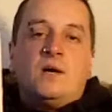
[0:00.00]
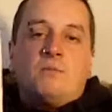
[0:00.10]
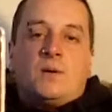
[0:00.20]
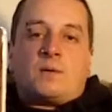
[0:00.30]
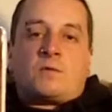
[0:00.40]

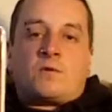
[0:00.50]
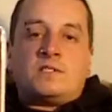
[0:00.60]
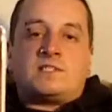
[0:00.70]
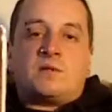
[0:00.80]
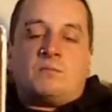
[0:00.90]
by
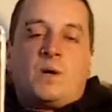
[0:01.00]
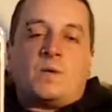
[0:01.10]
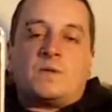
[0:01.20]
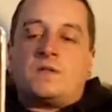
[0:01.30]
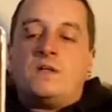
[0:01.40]
Chris
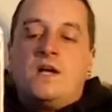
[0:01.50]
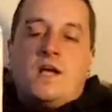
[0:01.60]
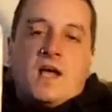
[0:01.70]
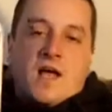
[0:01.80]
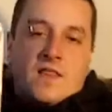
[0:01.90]
Bowden,
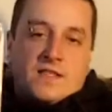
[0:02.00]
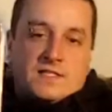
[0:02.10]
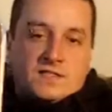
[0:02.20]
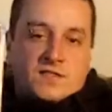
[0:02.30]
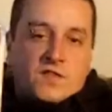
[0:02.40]
and
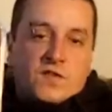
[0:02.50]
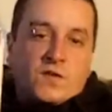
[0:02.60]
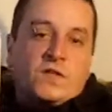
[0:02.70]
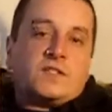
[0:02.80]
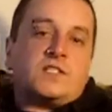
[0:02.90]
this is
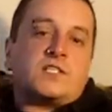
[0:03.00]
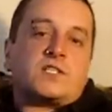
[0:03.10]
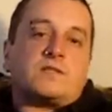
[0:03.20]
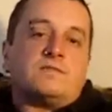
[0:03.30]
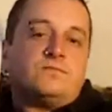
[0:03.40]
3rd
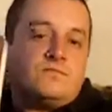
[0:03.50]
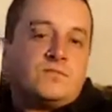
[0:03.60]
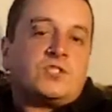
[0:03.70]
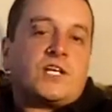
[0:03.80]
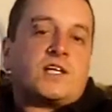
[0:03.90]
edition.
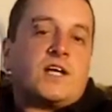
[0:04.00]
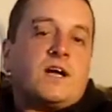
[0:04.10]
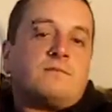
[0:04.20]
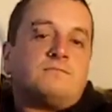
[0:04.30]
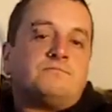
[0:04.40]
Check it out.